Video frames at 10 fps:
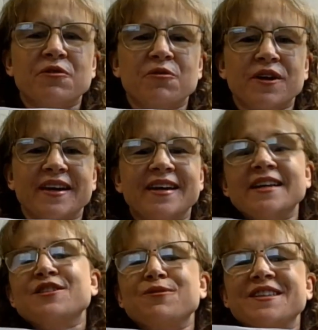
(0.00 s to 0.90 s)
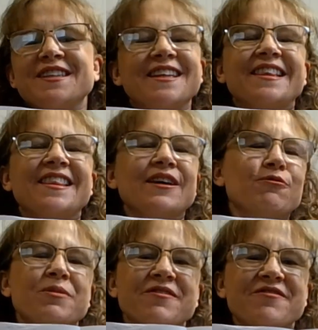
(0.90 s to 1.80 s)
where like kids would think it would
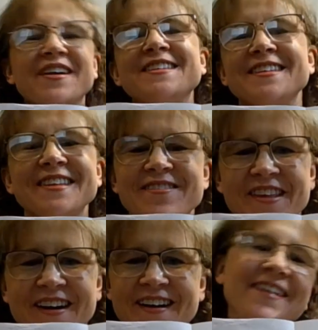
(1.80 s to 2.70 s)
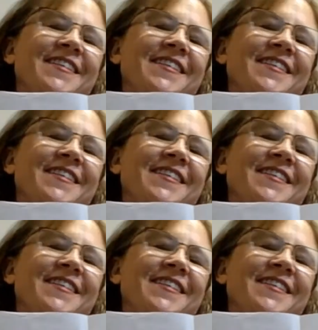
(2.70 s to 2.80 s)
be fun to live there.